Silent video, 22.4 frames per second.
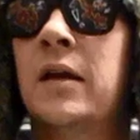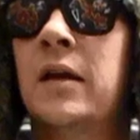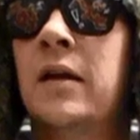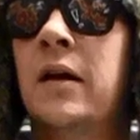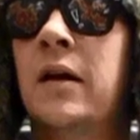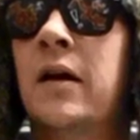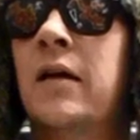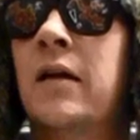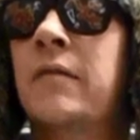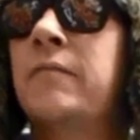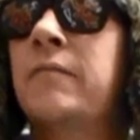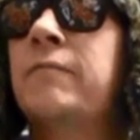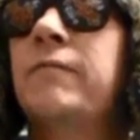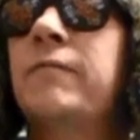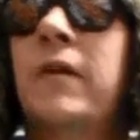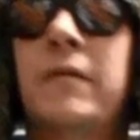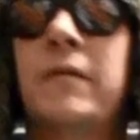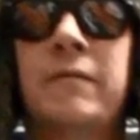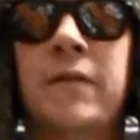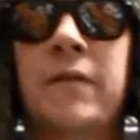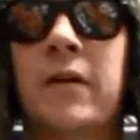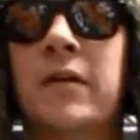And
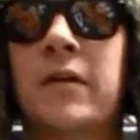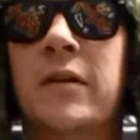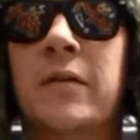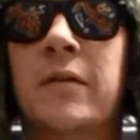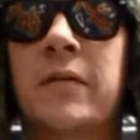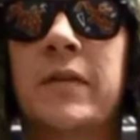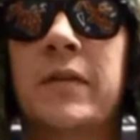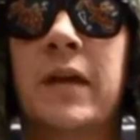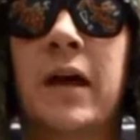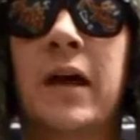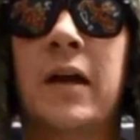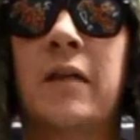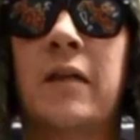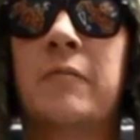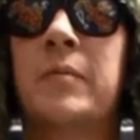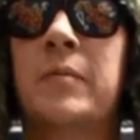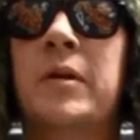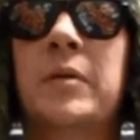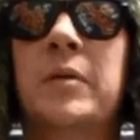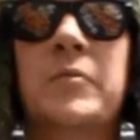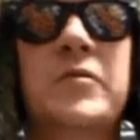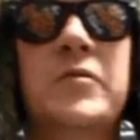I fell in love with that. I've
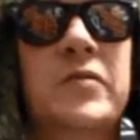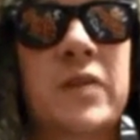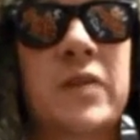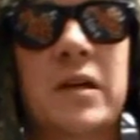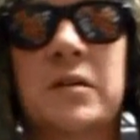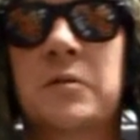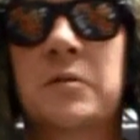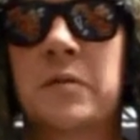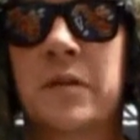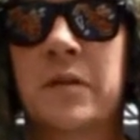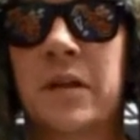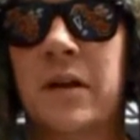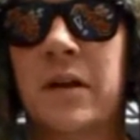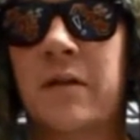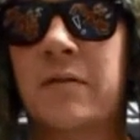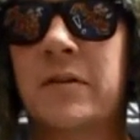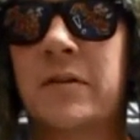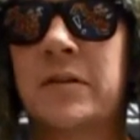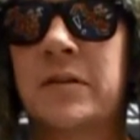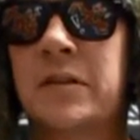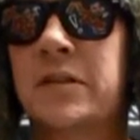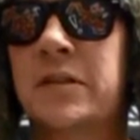been obsessed with it
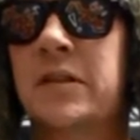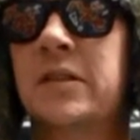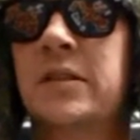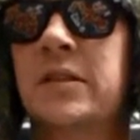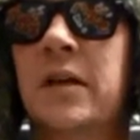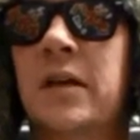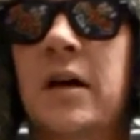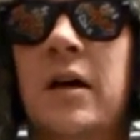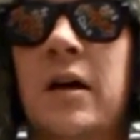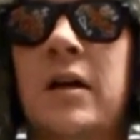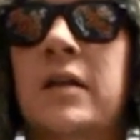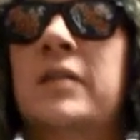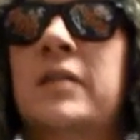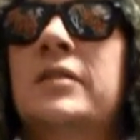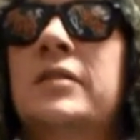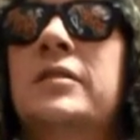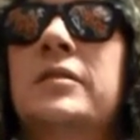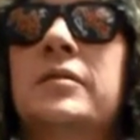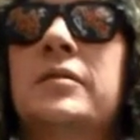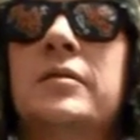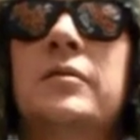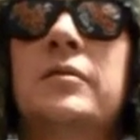ever since I saw it.
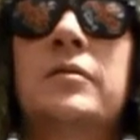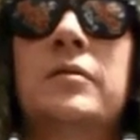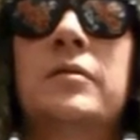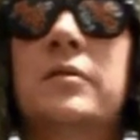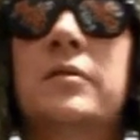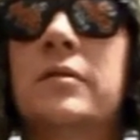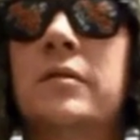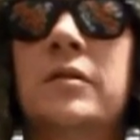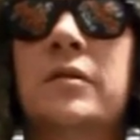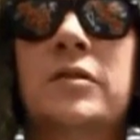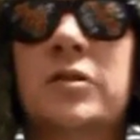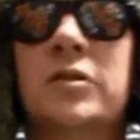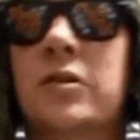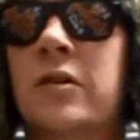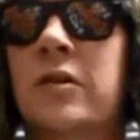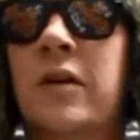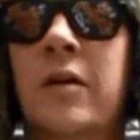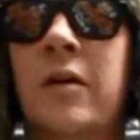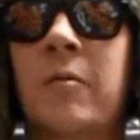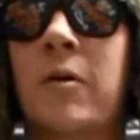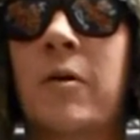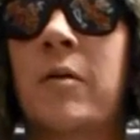That's the
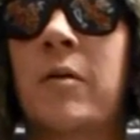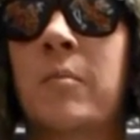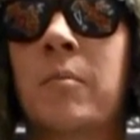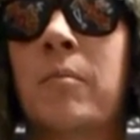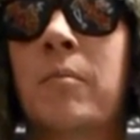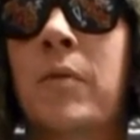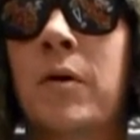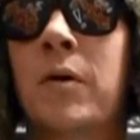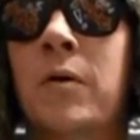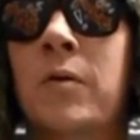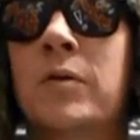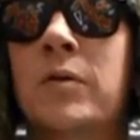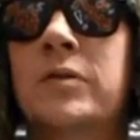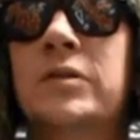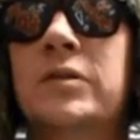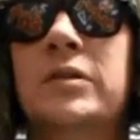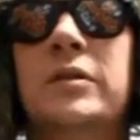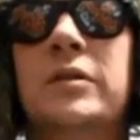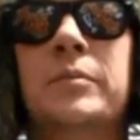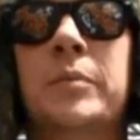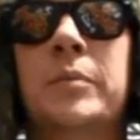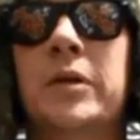shirt I want
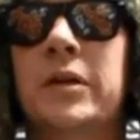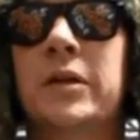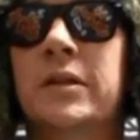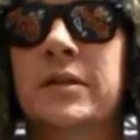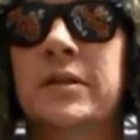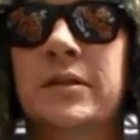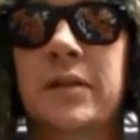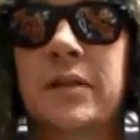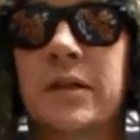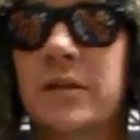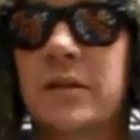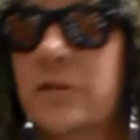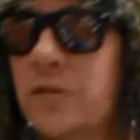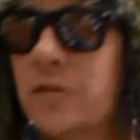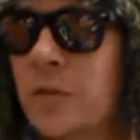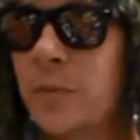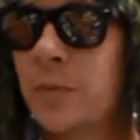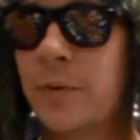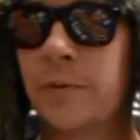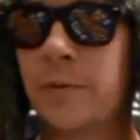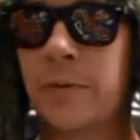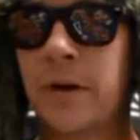most, but it's like
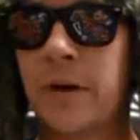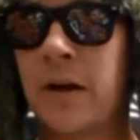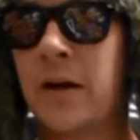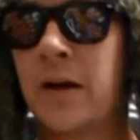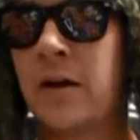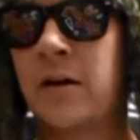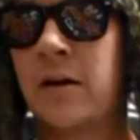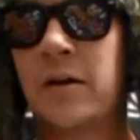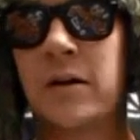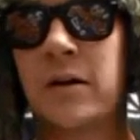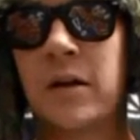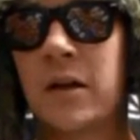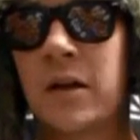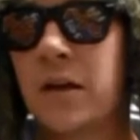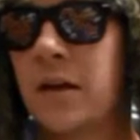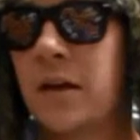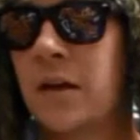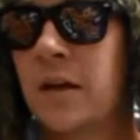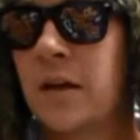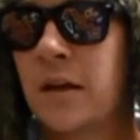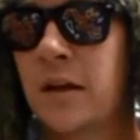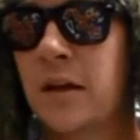super rare,
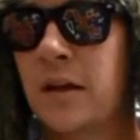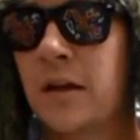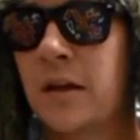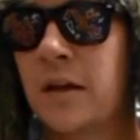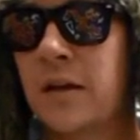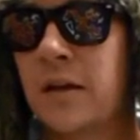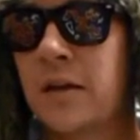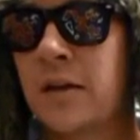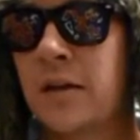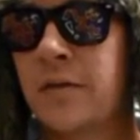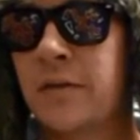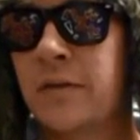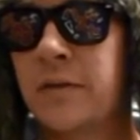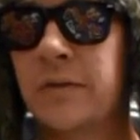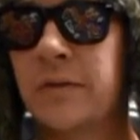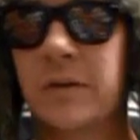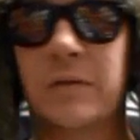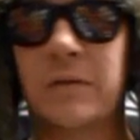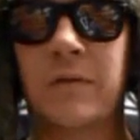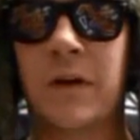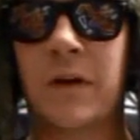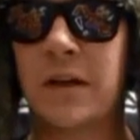and even if
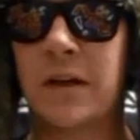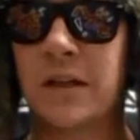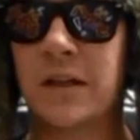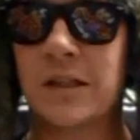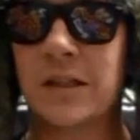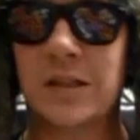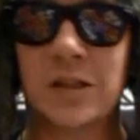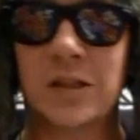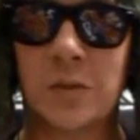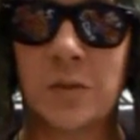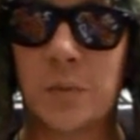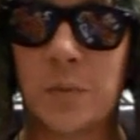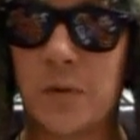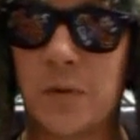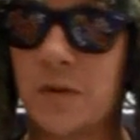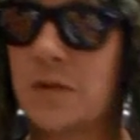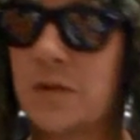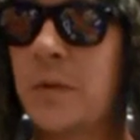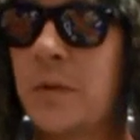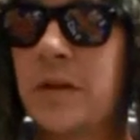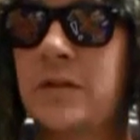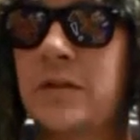you can find it, it's super
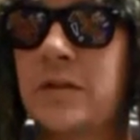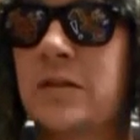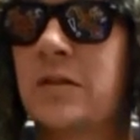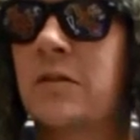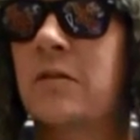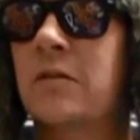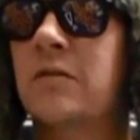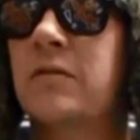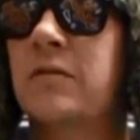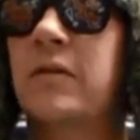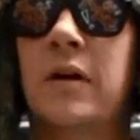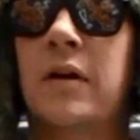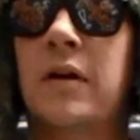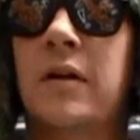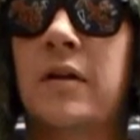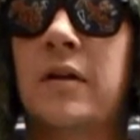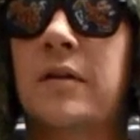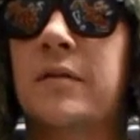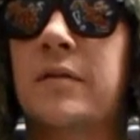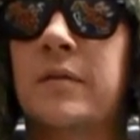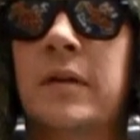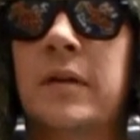expensive.
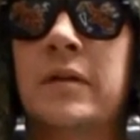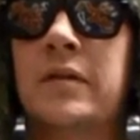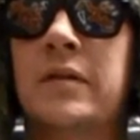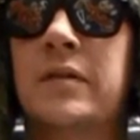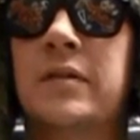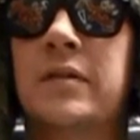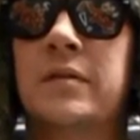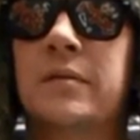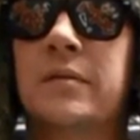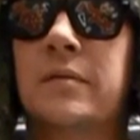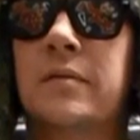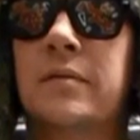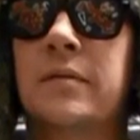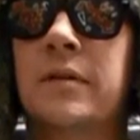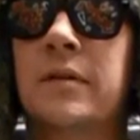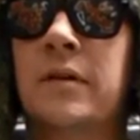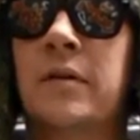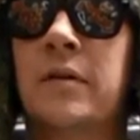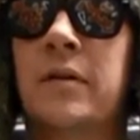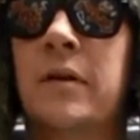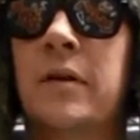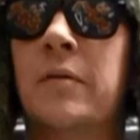That's,
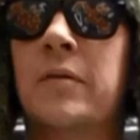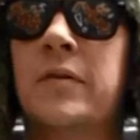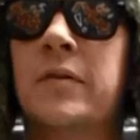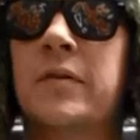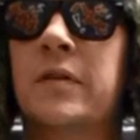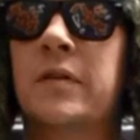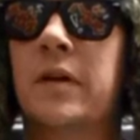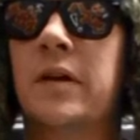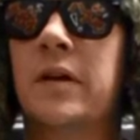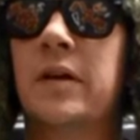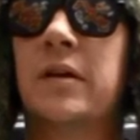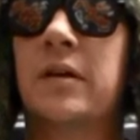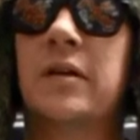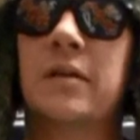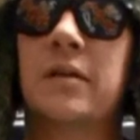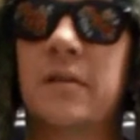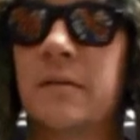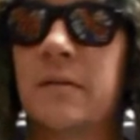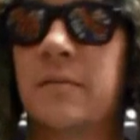you know, that was like